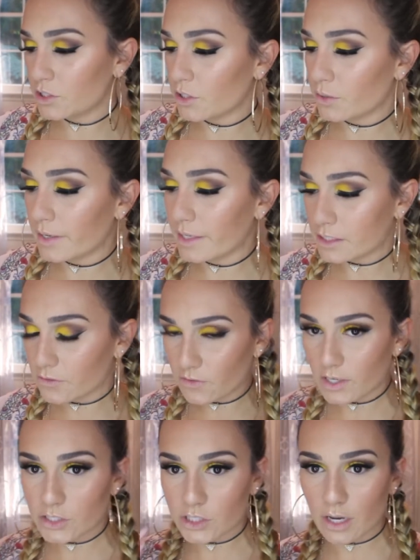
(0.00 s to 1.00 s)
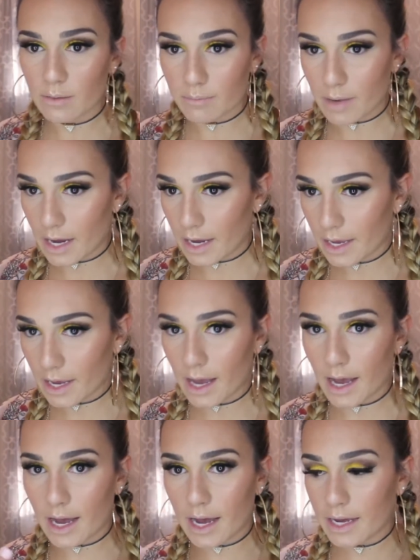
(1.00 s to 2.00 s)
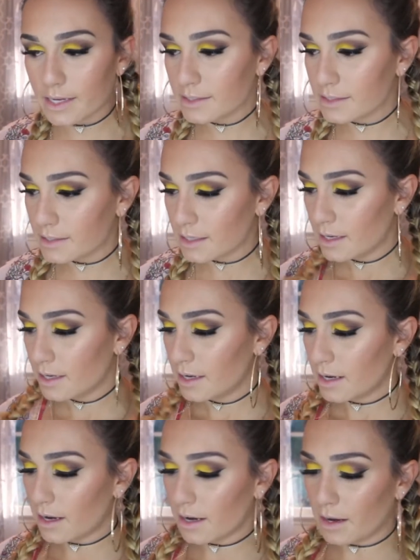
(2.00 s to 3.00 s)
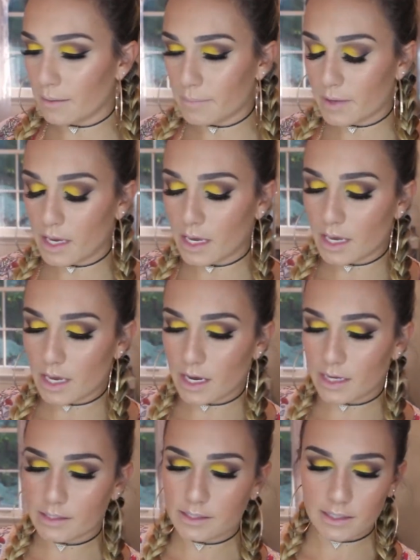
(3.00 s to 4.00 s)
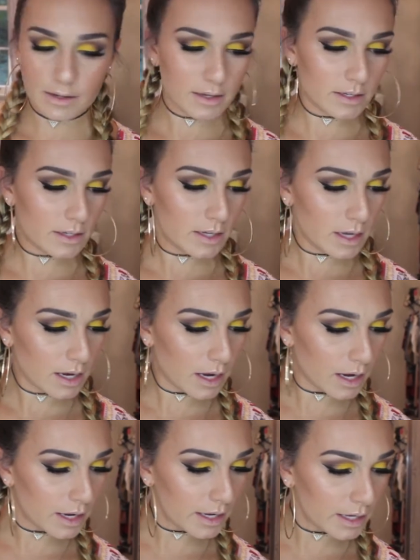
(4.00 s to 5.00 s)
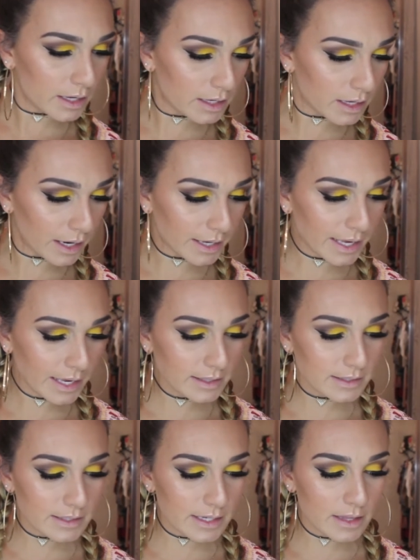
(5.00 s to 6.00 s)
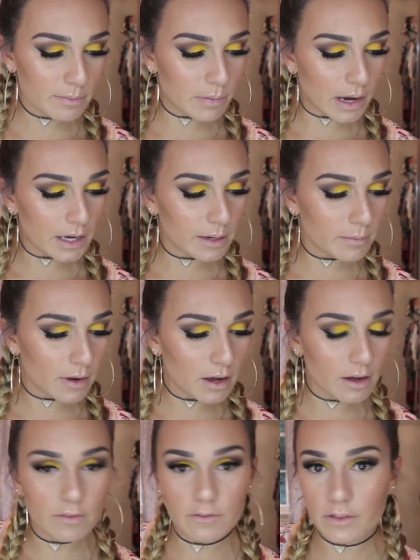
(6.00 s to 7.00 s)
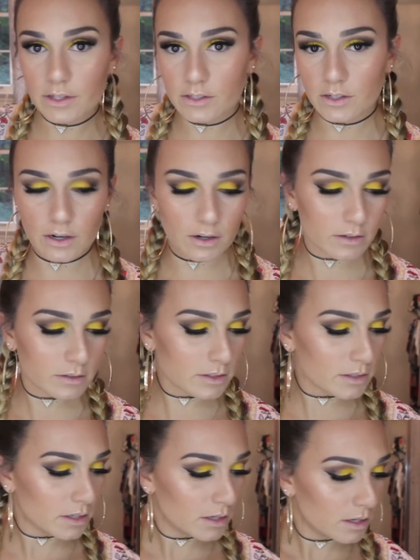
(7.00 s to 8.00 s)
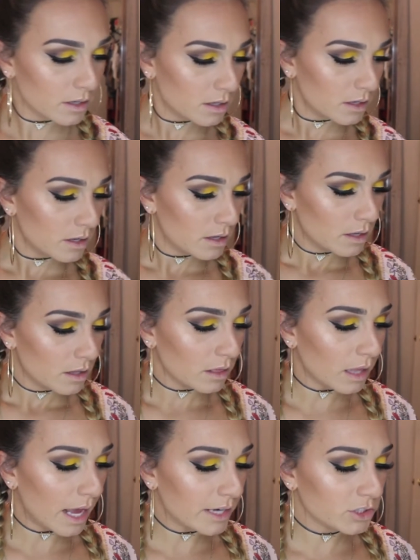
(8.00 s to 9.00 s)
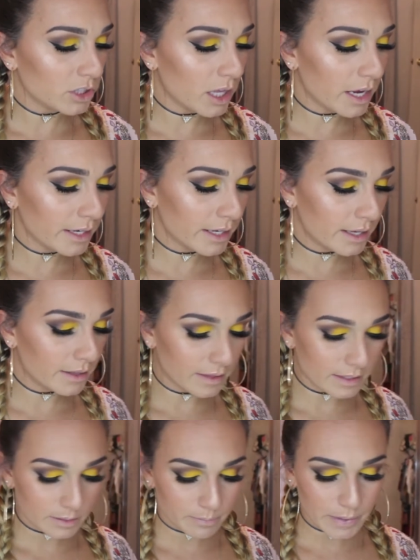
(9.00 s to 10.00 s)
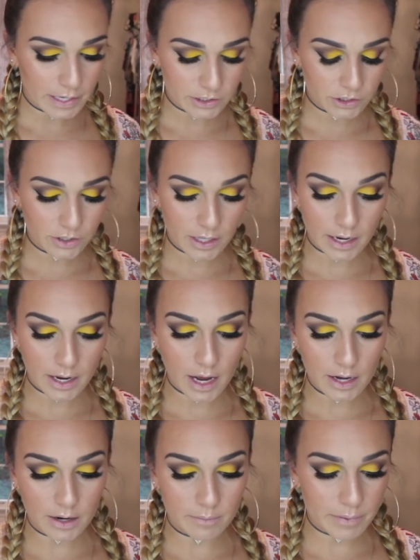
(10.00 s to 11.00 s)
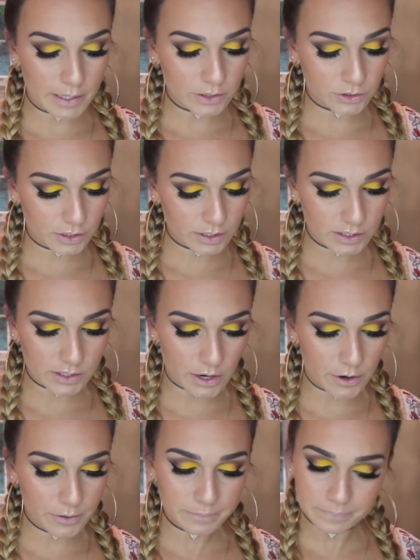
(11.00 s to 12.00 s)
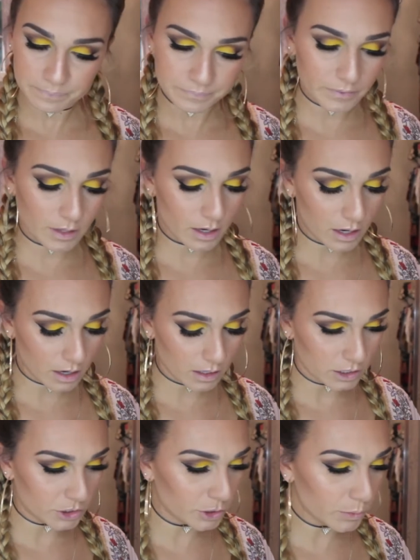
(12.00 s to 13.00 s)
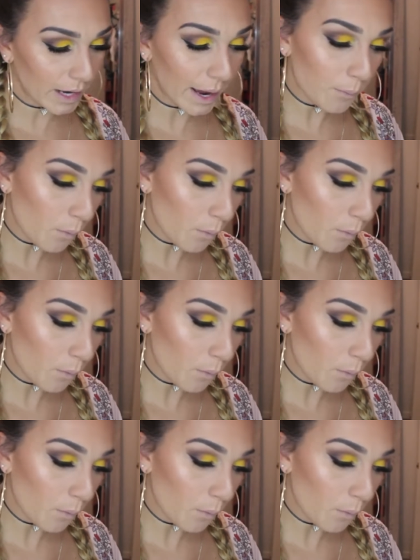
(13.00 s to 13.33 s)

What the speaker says: to do is finish up my eyes, and I can't see the bottom of this girl's lash line in this picture that I got on Pinterest, so I'm going to do what I